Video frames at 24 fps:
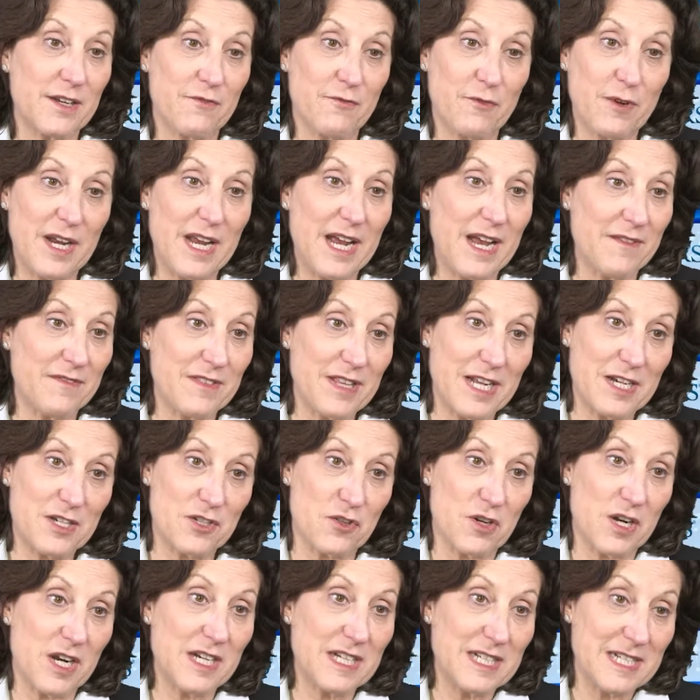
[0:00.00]
if we have that
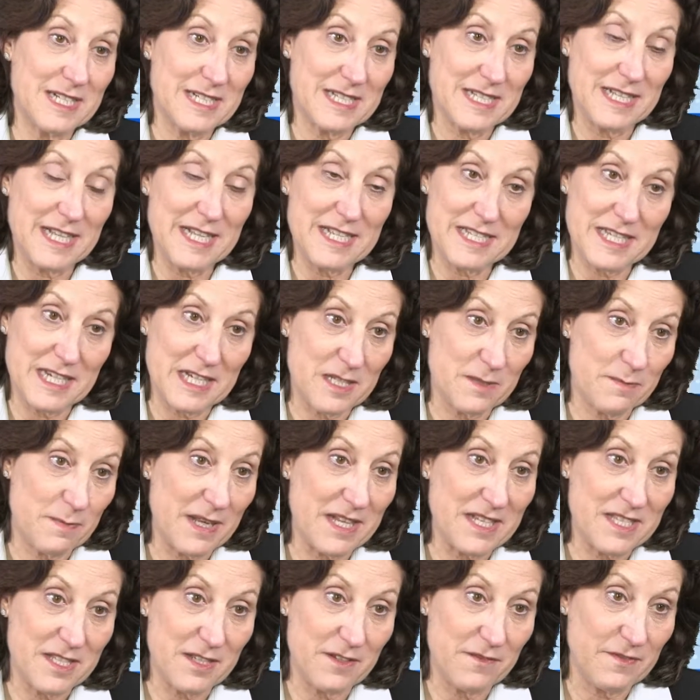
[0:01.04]
drug and it's less
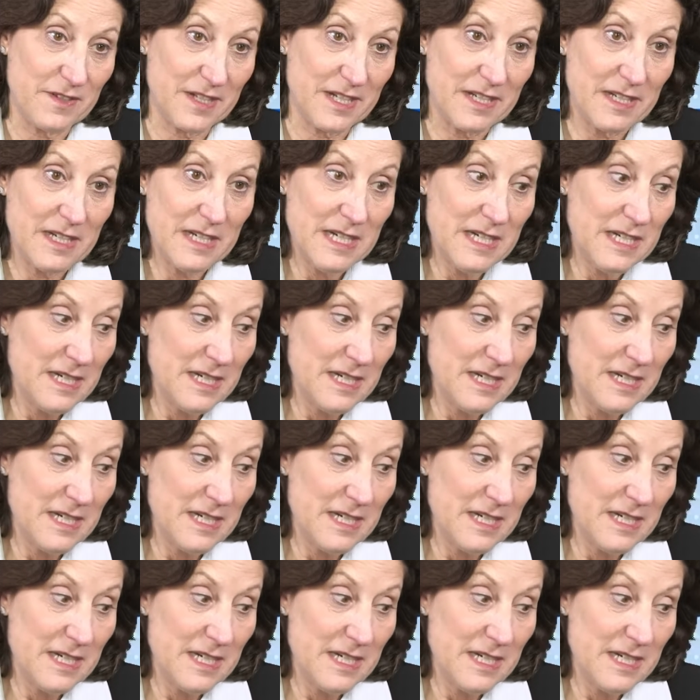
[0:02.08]
expensive and